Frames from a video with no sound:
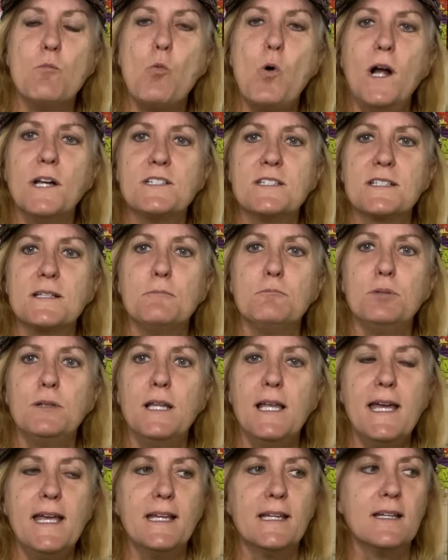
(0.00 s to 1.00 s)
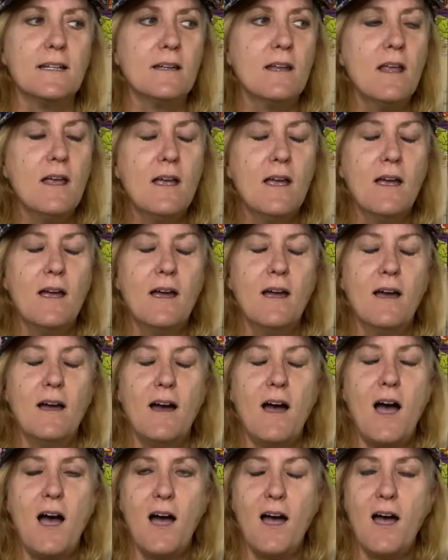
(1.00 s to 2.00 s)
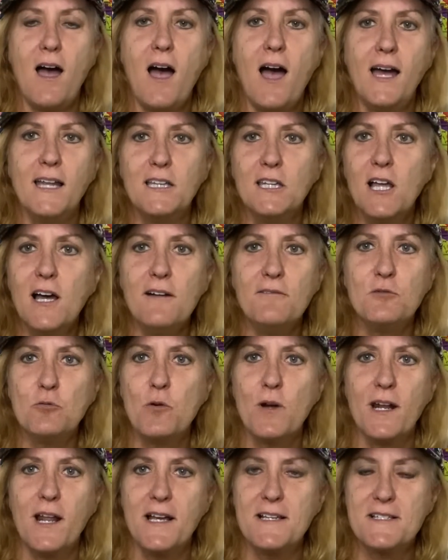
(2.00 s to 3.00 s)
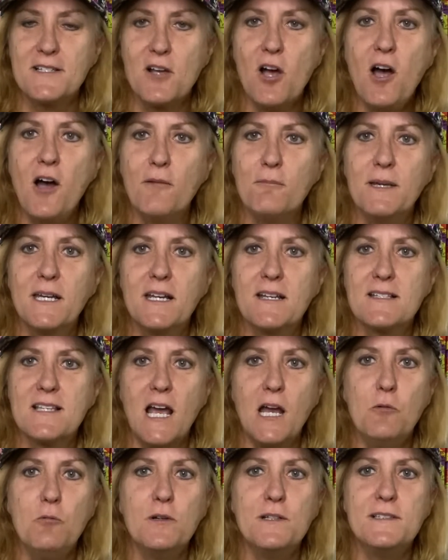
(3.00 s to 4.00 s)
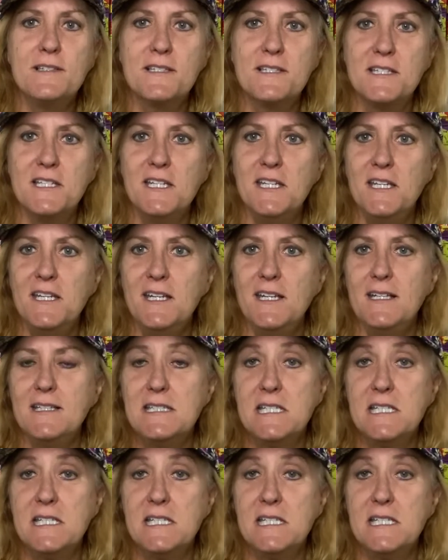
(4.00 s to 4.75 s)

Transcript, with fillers: watched some play, and I loved what I saw because I would see